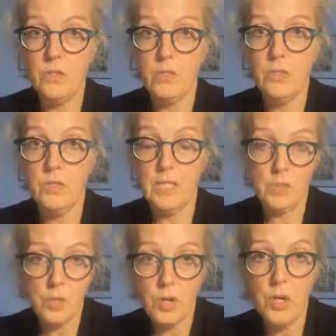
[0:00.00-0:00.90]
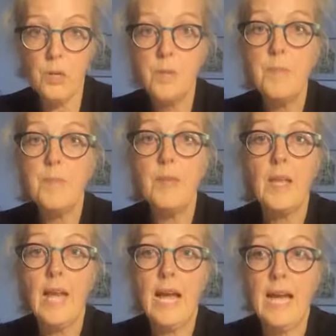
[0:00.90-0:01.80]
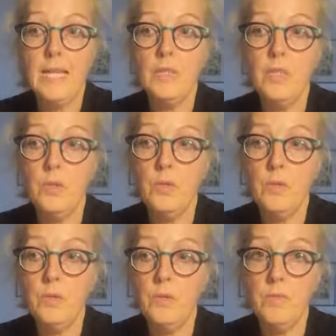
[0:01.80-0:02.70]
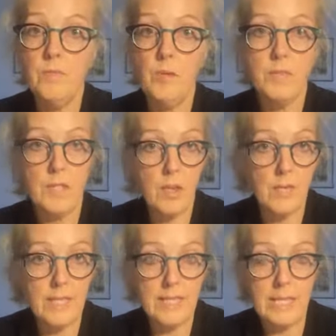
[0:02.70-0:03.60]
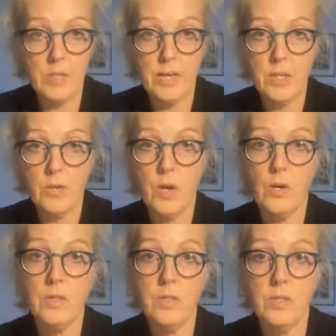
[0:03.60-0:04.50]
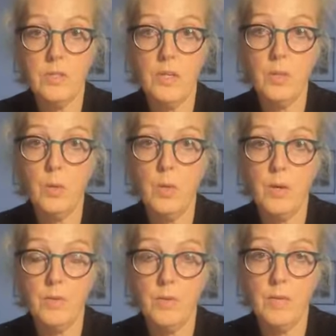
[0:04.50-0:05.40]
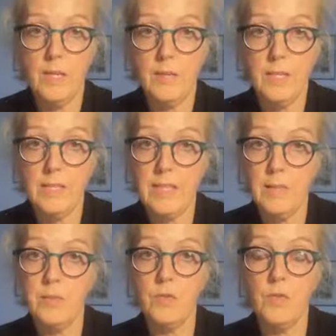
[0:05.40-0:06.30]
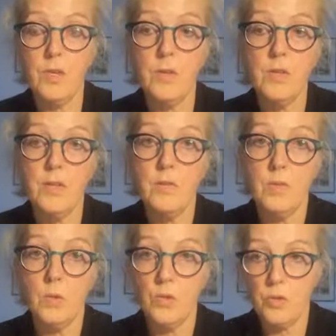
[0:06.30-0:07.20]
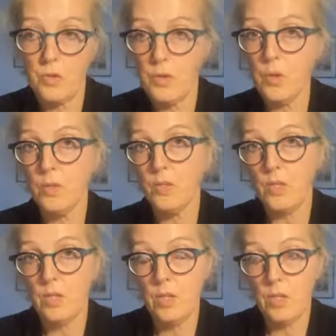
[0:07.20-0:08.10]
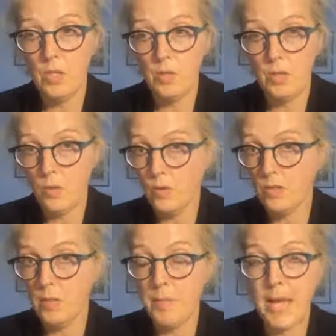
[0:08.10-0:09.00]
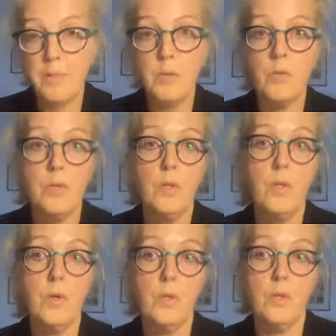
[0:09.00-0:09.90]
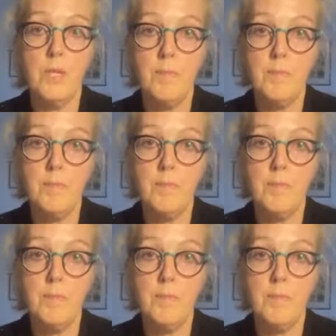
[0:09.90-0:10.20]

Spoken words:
it's true, and you obviously can't exaggerate your costs, so you're giving a statement of truth that those are your true costs, the costs that are payable to your